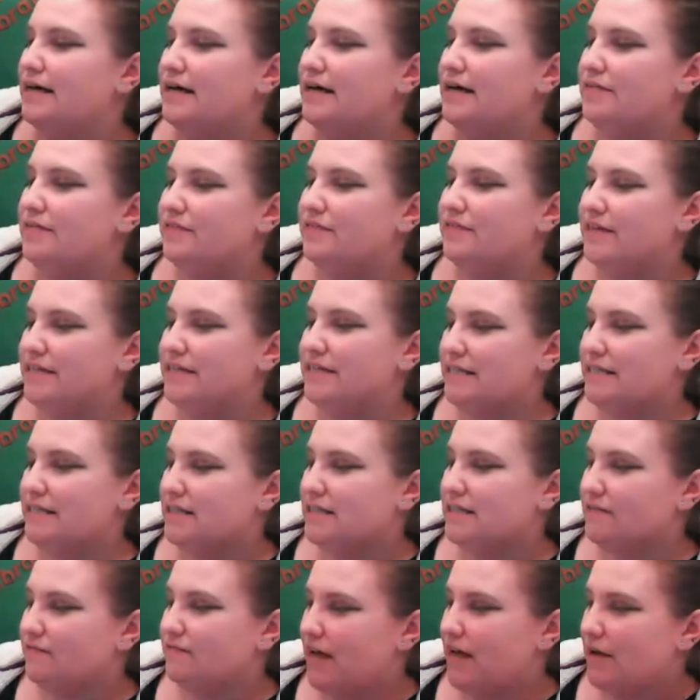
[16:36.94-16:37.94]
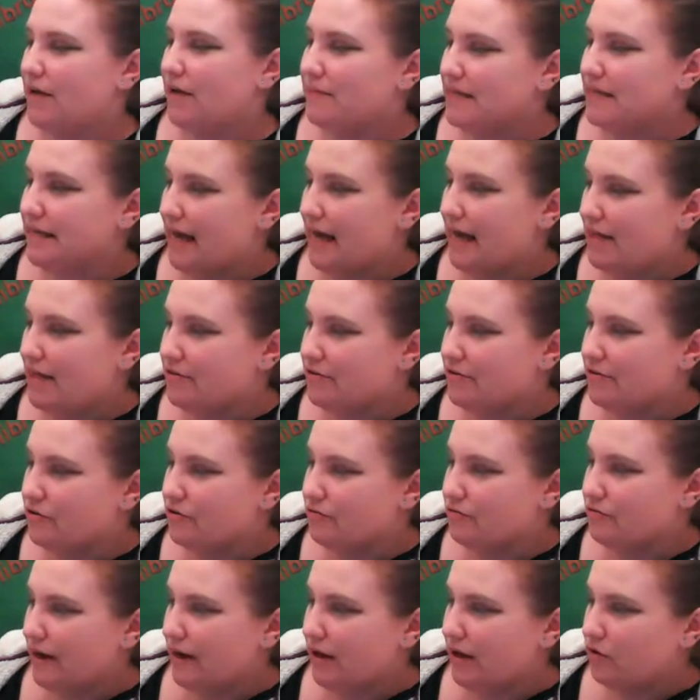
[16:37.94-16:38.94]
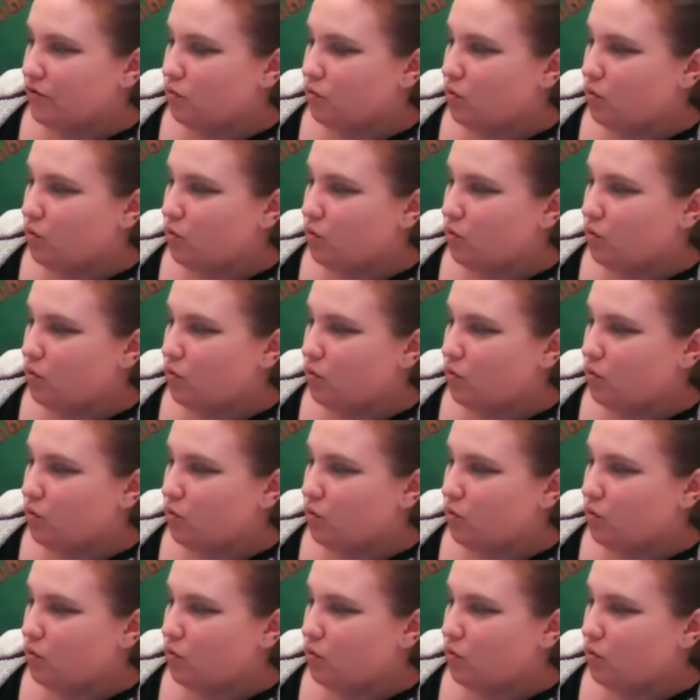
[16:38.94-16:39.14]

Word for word: This is the family gathered around,